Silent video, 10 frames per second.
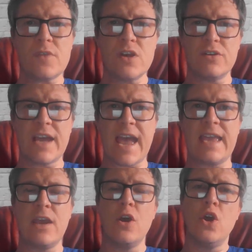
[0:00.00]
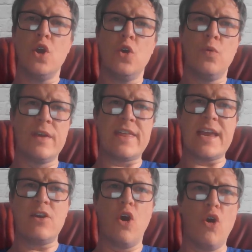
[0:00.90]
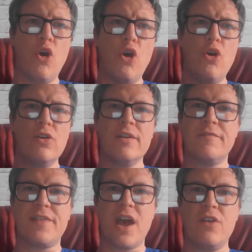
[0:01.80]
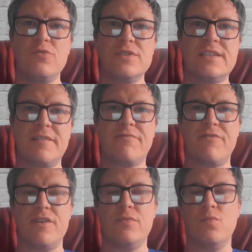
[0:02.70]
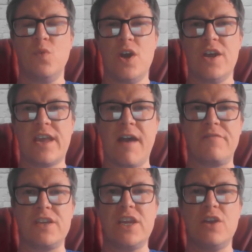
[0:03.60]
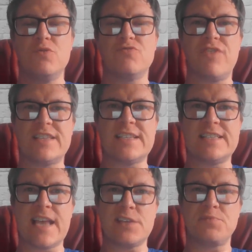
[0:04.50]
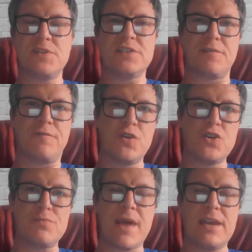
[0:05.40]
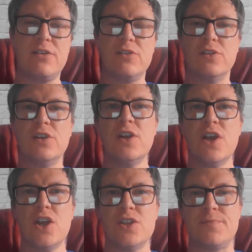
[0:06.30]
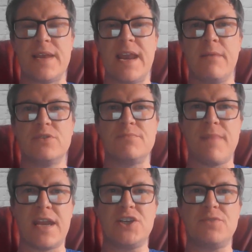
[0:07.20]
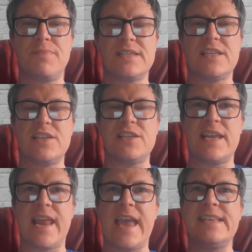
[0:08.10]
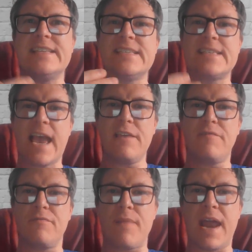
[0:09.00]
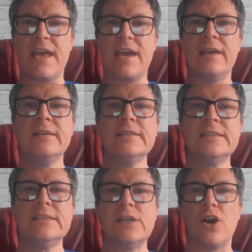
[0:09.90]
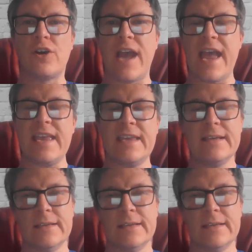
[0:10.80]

okay, within all of those different work avenues, risk assessments are fundamental to being able to manage your business in a safe manner, okay.